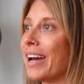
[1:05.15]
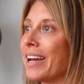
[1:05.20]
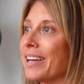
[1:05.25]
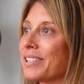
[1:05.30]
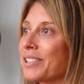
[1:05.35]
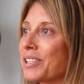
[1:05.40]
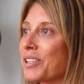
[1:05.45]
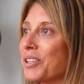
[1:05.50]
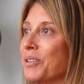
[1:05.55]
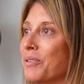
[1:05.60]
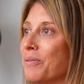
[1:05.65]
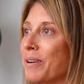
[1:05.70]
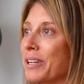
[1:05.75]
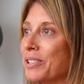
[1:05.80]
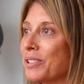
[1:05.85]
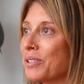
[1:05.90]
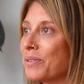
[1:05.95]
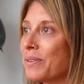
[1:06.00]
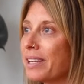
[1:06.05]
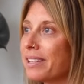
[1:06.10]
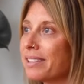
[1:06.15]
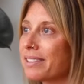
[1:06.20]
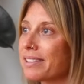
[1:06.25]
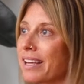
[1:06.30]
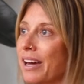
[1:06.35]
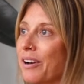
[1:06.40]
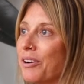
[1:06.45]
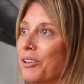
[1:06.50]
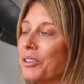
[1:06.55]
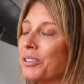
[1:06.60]
right, so once you get
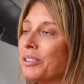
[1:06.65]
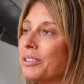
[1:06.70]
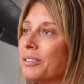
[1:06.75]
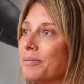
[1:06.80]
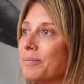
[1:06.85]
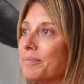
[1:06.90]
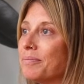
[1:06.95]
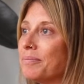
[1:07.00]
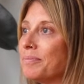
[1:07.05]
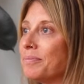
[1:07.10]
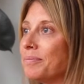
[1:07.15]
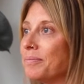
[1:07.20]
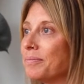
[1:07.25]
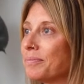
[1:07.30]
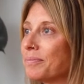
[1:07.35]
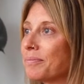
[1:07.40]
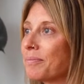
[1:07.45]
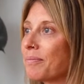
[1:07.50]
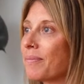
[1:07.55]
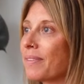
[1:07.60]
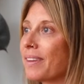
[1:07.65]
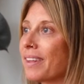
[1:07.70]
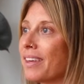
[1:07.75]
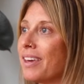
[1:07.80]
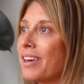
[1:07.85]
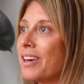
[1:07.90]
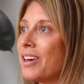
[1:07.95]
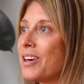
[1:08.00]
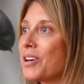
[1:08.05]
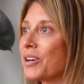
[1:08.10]
settled,
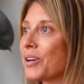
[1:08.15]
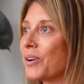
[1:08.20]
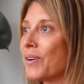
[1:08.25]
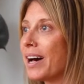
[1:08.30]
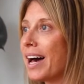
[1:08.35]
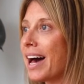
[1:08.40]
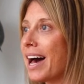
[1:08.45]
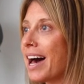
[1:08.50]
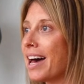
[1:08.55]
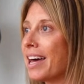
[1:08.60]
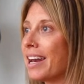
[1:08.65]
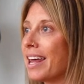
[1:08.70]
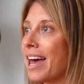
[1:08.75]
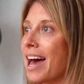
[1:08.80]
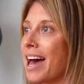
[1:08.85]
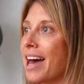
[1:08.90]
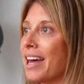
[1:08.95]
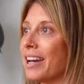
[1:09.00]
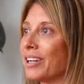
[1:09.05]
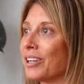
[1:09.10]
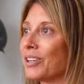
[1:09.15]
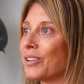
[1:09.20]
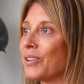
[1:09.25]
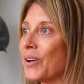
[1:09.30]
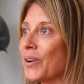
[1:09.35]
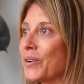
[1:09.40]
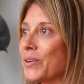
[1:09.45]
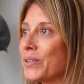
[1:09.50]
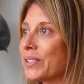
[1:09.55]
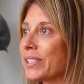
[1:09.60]
go ahead and
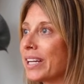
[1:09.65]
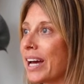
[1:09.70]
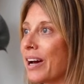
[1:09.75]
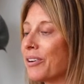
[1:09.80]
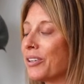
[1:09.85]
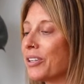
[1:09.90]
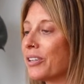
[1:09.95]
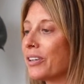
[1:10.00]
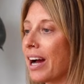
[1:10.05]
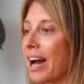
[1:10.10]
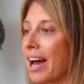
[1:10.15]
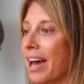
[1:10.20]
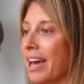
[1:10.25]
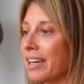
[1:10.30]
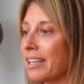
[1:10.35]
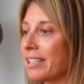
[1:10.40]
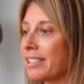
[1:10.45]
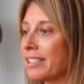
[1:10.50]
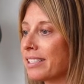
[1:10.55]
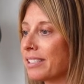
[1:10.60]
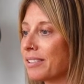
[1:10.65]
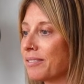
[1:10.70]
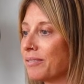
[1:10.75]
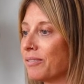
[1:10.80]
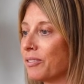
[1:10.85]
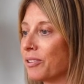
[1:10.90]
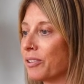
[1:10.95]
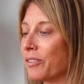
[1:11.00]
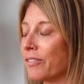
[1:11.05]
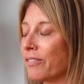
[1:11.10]
close down your eyes
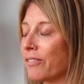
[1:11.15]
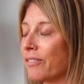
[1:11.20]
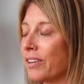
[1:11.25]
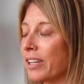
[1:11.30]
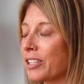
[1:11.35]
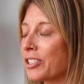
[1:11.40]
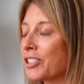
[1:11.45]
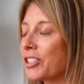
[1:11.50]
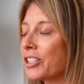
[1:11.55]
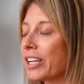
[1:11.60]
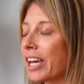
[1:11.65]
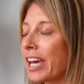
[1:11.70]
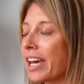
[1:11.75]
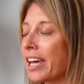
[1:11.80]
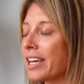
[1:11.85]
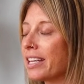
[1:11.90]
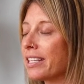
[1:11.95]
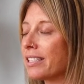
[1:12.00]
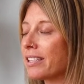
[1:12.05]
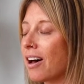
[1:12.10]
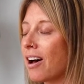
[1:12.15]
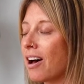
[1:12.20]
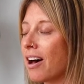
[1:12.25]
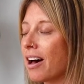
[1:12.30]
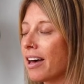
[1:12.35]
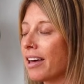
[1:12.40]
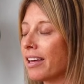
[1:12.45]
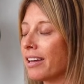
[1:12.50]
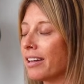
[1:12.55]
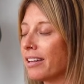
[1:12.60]
or fix your gaze
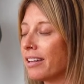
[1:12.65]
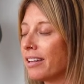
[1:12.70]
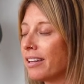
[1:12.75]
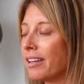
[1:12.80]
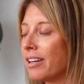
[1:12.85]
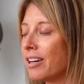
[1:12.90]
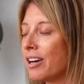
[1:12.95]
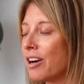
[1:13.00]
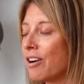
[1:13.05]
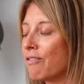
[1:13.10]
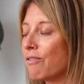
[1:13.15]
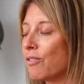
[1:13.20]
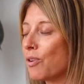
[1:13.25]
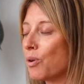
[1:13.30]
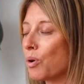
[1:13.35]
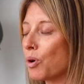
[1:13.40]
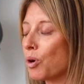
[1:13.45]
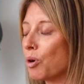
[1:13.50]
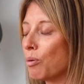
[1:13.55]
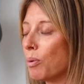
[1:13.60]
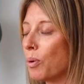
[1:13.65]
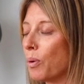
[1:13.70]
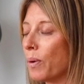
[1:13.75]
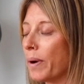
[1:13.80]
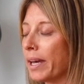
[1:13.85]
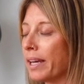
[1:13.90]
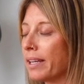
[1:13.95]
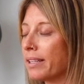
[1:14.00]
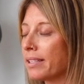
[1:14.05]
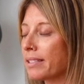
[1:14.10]
on a focal
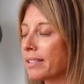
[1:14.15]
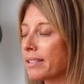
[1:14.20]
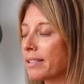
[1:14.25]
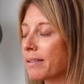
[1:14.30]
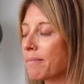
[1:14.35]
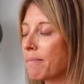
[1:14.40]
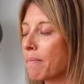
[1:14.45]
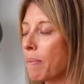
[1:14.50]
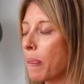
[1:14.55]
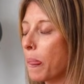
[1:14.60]
point.